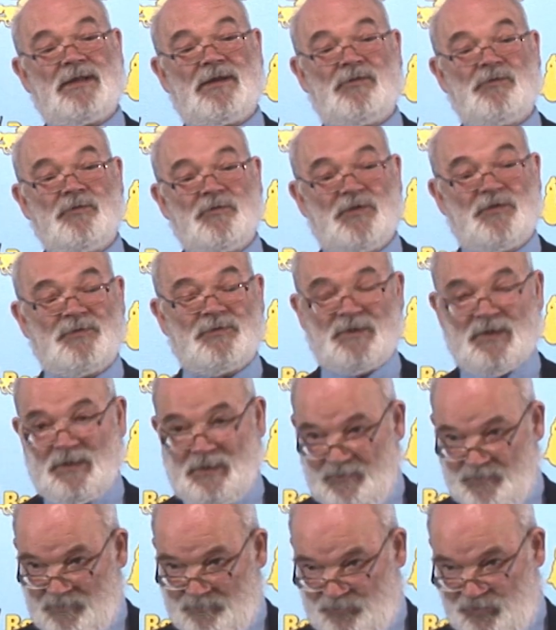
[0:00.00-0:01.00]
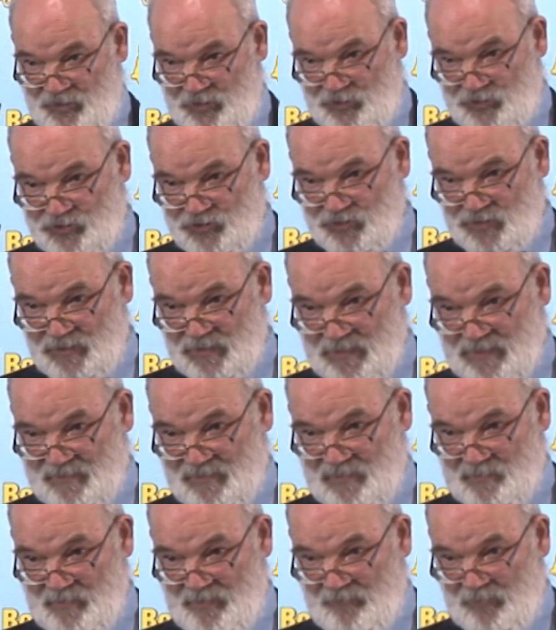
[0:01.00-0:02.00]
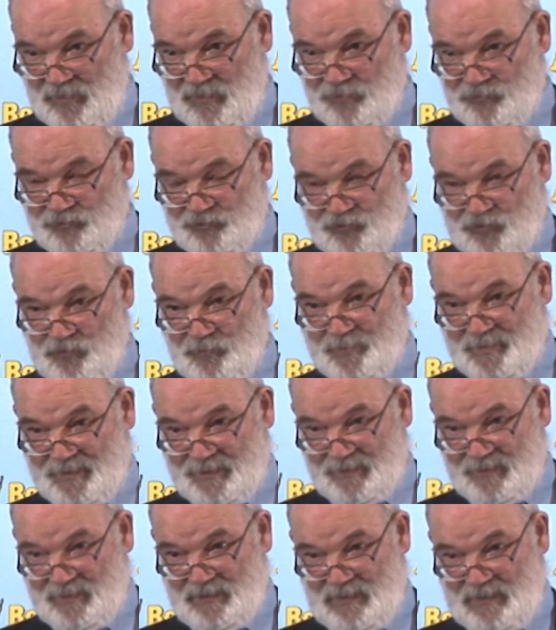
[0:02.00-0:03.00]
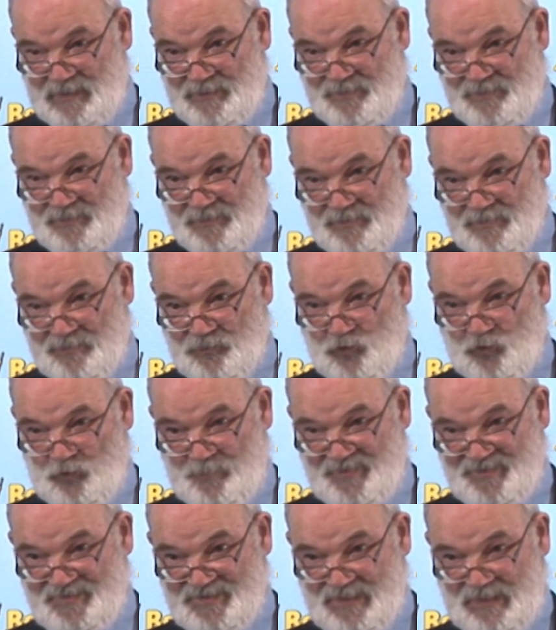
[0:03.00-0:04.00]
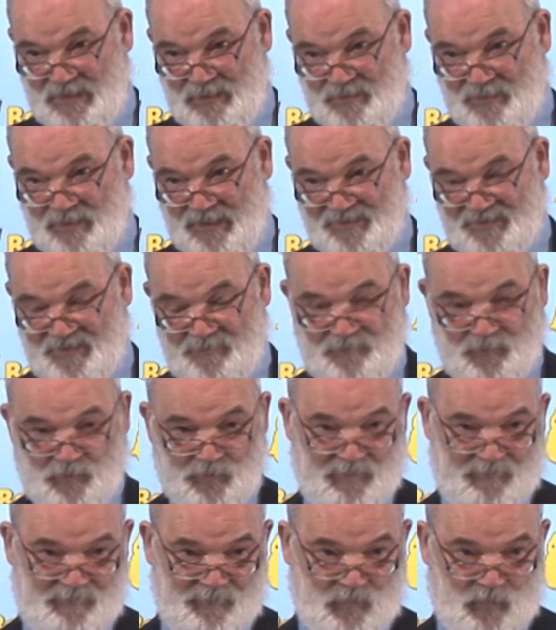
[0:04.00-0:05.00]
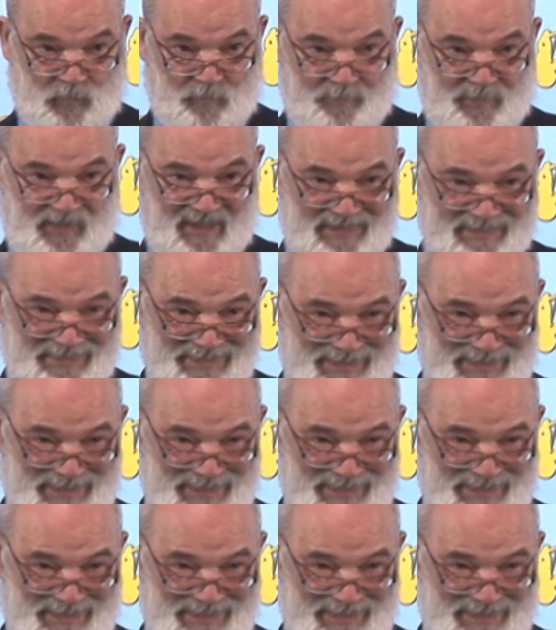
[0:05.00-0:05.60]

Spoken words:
out that the British and the American troops in Normandy in 1944, by and